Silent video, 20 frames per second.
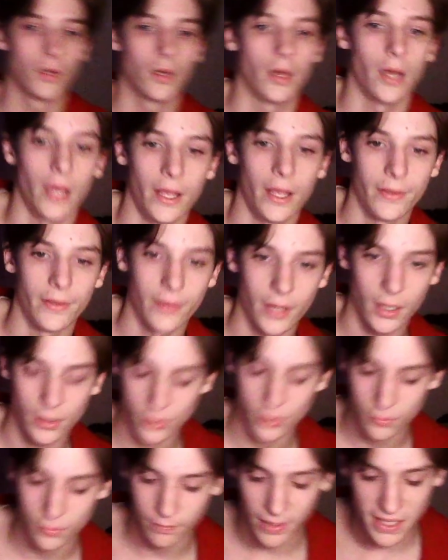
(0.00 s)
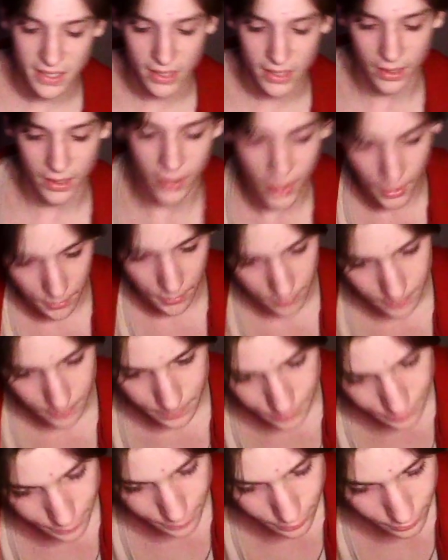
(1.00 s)
And then, basically,
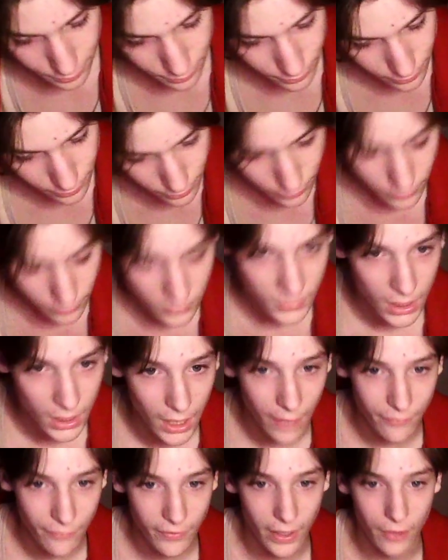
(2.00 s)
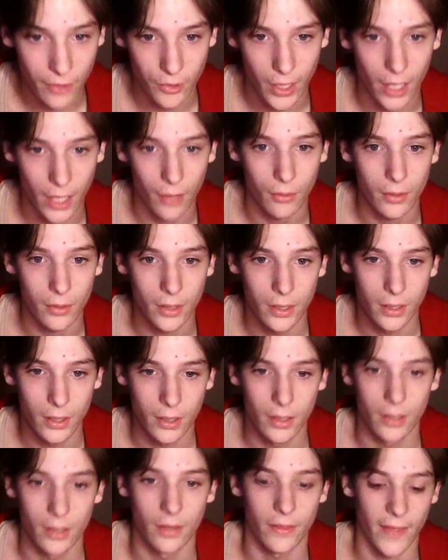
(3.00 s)
I found out
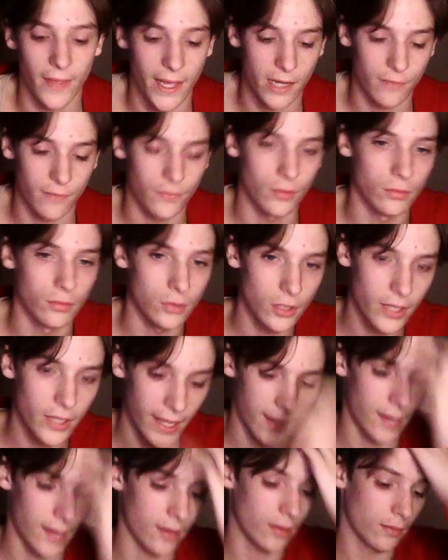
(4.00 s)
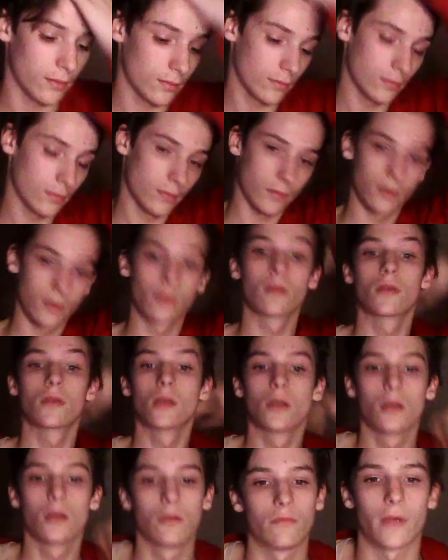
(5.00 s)
that if you look at it,
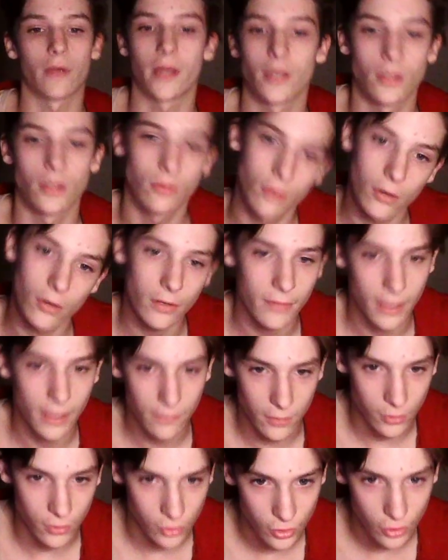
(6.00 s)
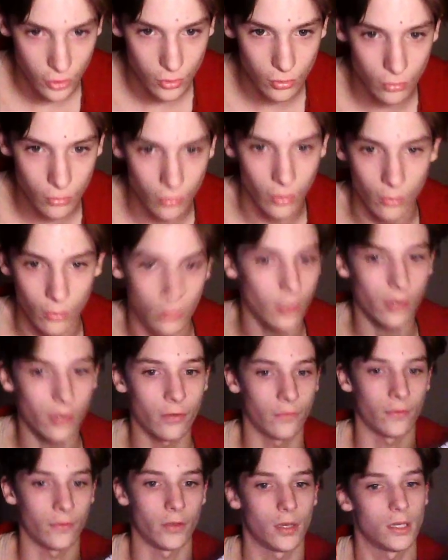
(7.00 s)
right, you don't even have to do the work
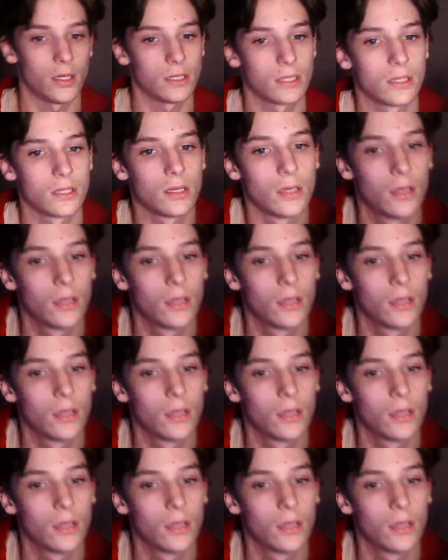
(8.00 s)
for these.